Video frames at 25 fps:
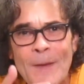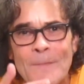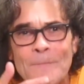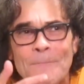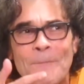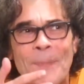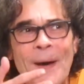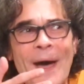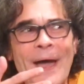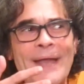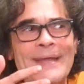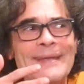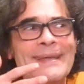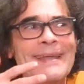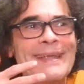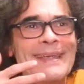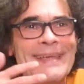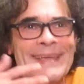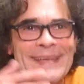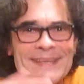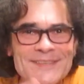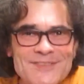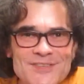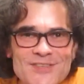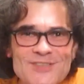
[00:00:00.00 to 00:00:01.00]
but
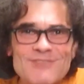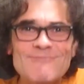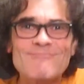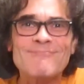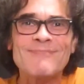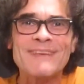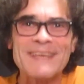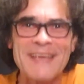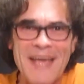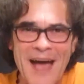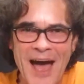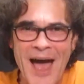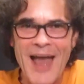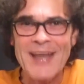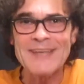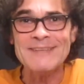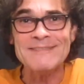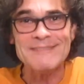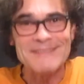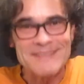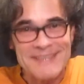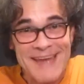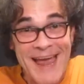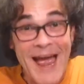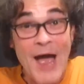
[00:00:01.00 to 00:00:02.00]
it's
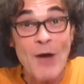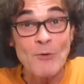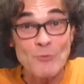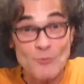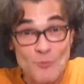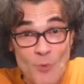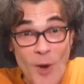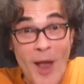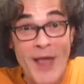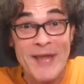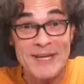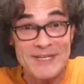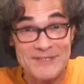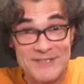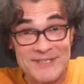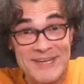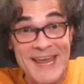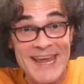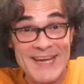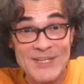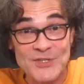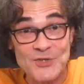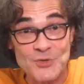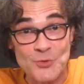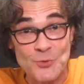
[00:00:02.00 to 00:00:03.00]
gotten downright
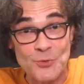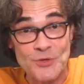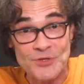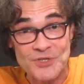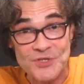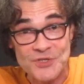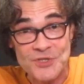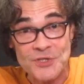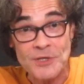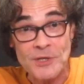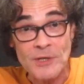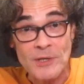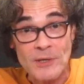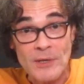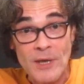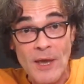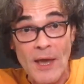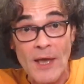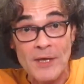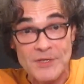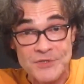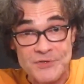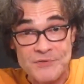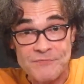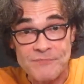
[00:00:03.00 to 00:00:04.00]
dangerous
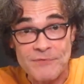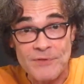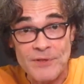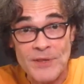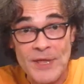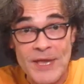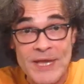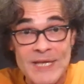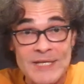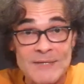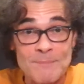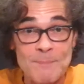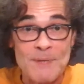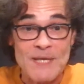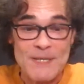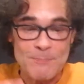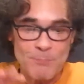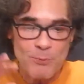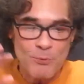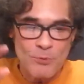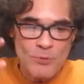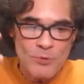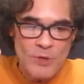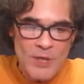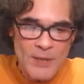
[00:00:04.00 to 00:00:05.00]
as of late.
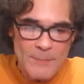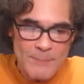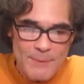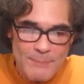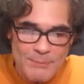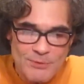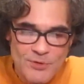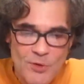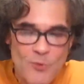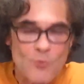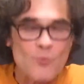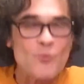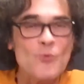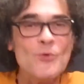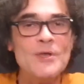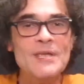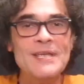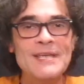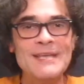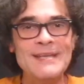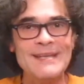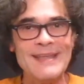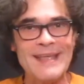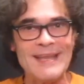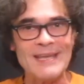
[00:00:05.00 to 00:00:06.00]
People don't
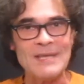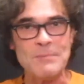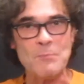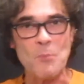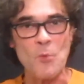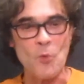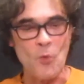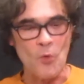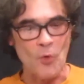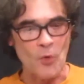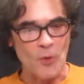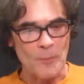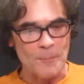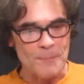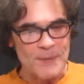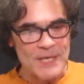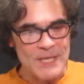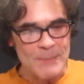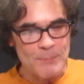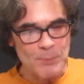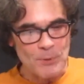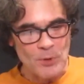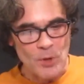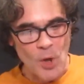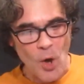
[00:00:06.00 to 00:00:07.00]
read anymore.
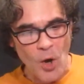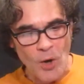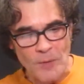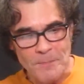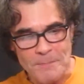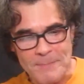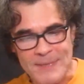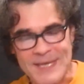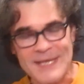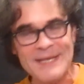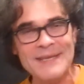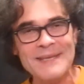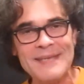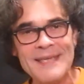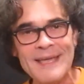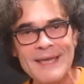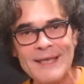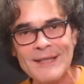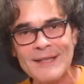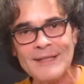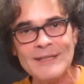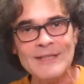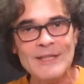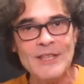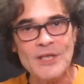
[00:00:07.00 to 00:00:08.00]
People are
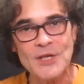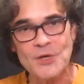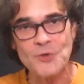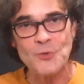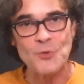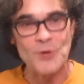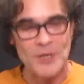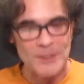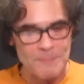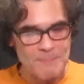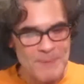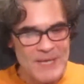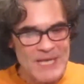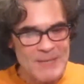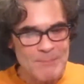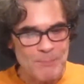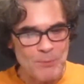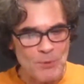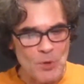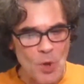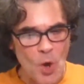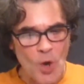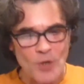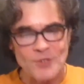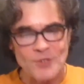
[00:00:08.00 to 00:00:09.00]
media illiterate. People are